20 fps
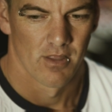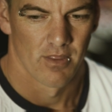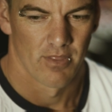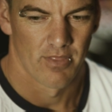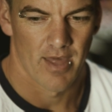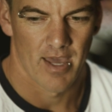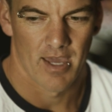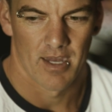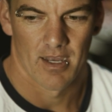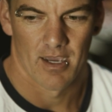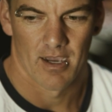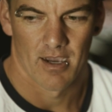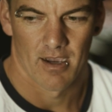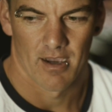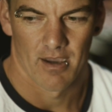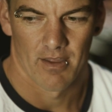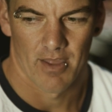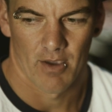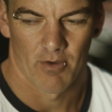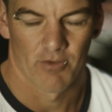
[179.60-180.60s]
that,
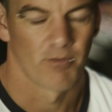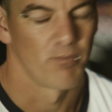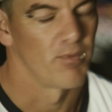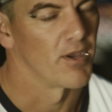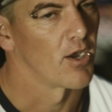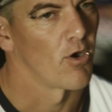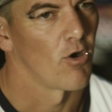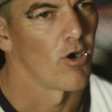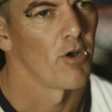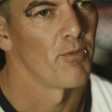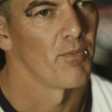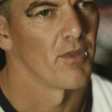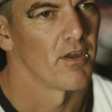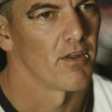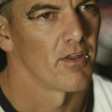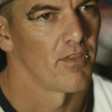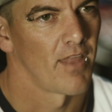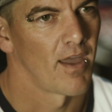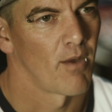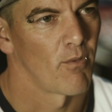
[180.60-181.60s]
uh, that was a big
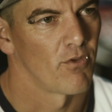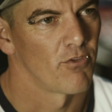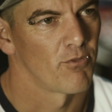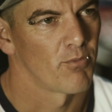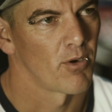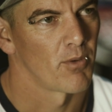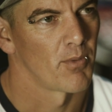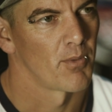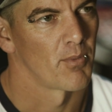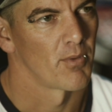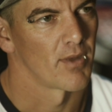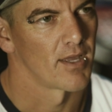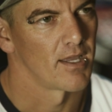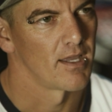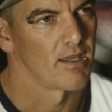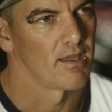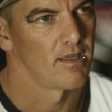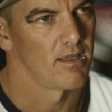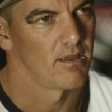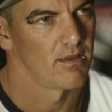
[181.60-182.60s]
eye-opener, and that was
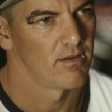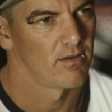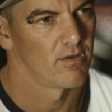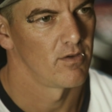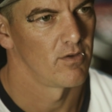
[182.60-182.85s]
probably